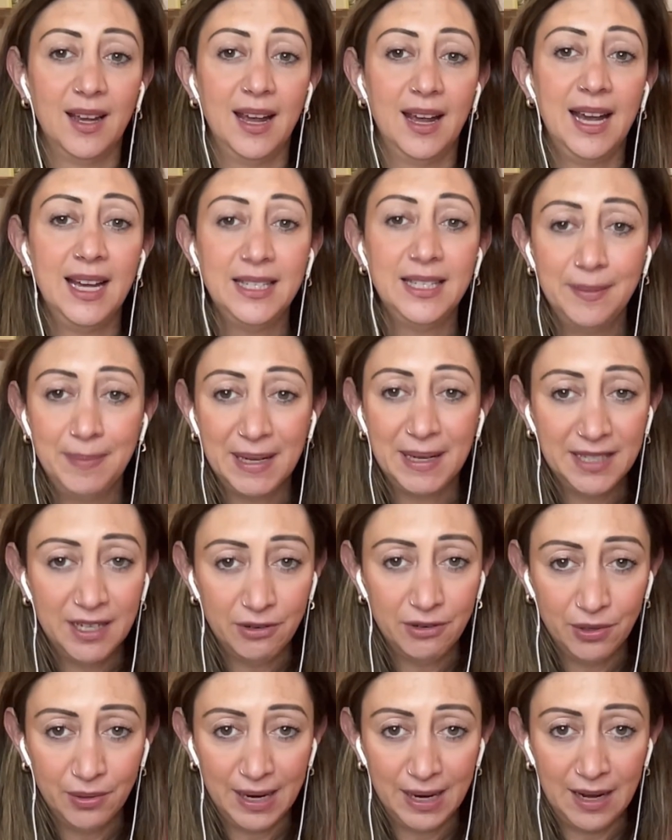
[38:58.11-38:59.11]

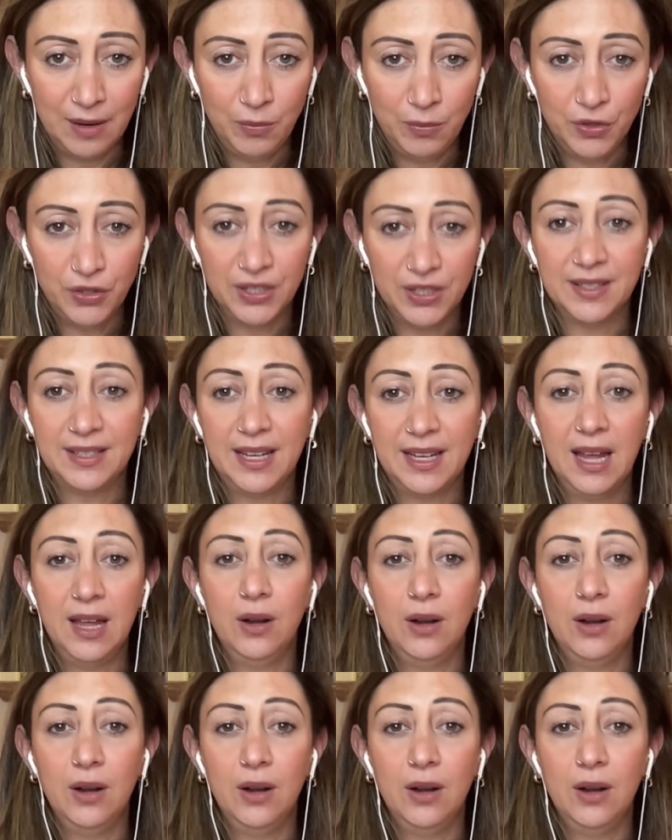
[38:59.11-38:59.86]
Antibacterial hand washes kill